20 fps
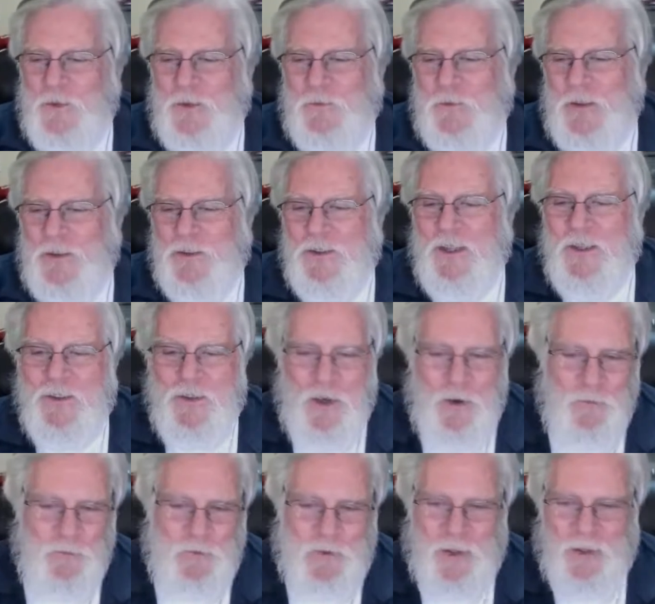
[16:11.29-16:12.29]
if they said
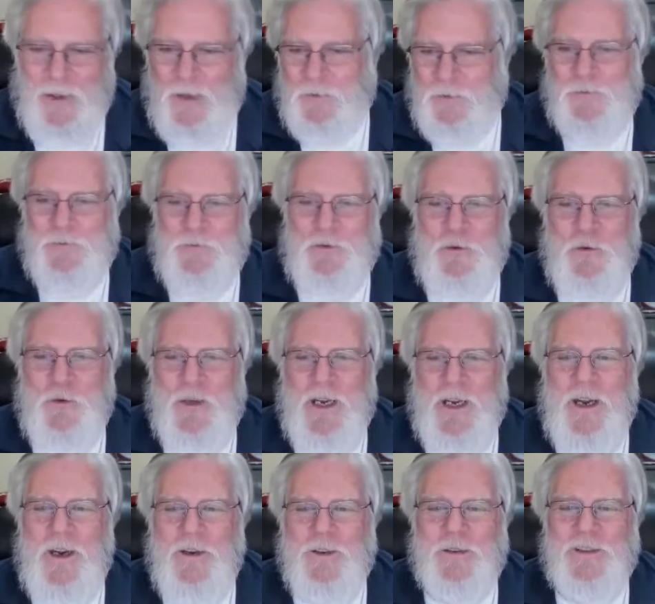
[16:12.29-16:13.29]
no, who
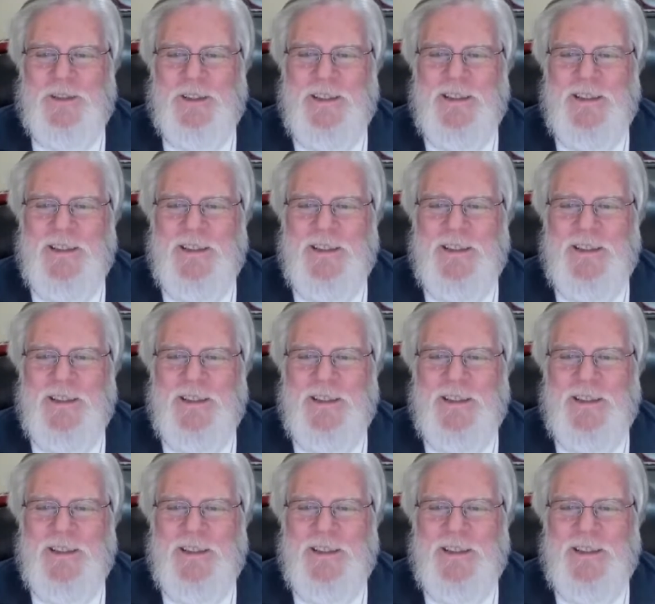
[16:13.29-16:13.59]
cares?